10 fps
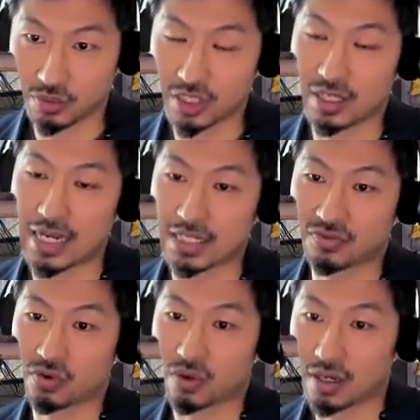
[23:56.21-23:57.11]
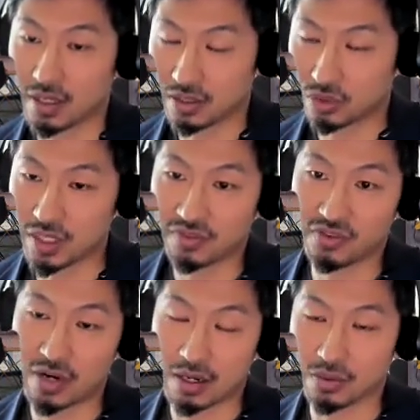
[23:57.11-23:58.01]
which lasts for
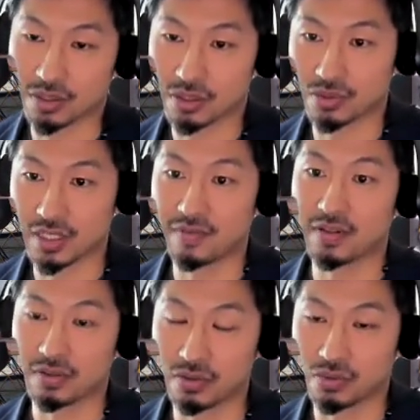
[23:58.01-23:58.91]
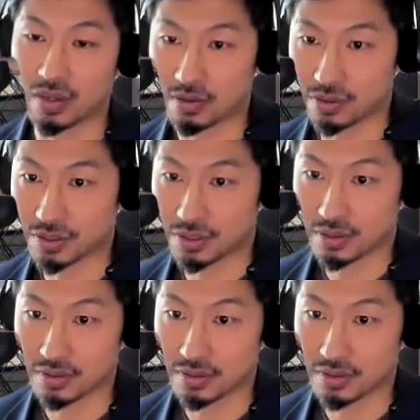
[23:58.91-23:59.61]
24 hours to 72 hours,